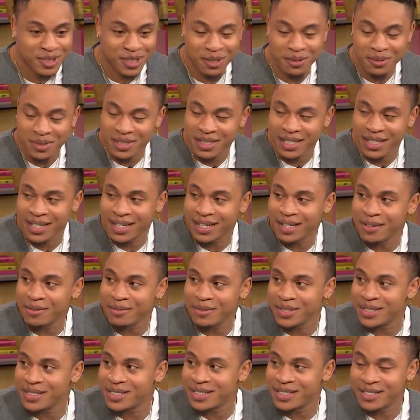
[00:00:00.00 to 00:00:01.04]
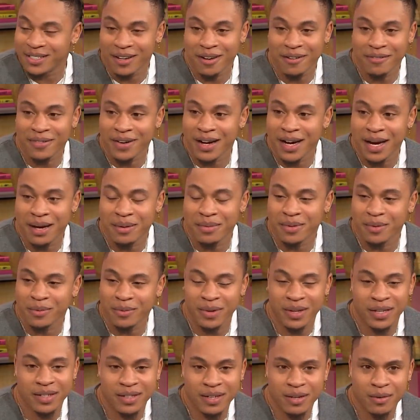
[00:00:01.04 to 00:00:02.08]
she was there and we just started
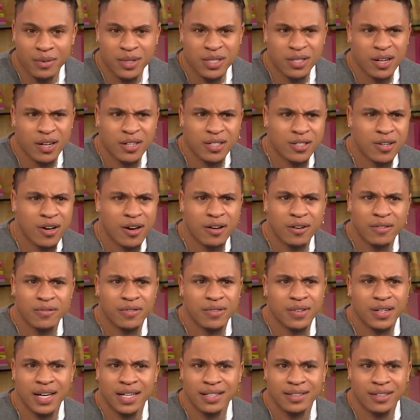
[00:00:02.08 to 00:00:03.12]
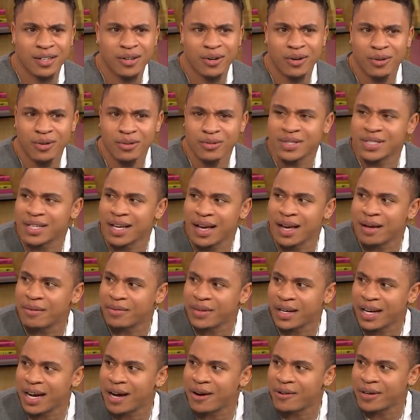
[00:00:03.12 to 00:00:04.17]
vibing and then we started talking for like the whole time
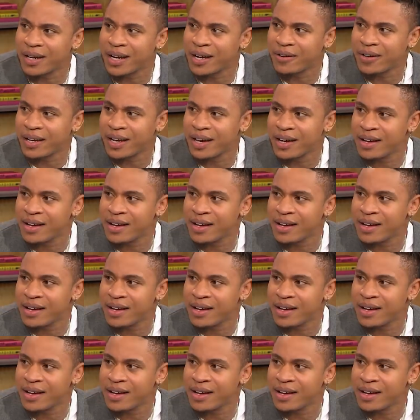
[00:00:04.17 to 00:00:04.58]
for an hour, an hour and a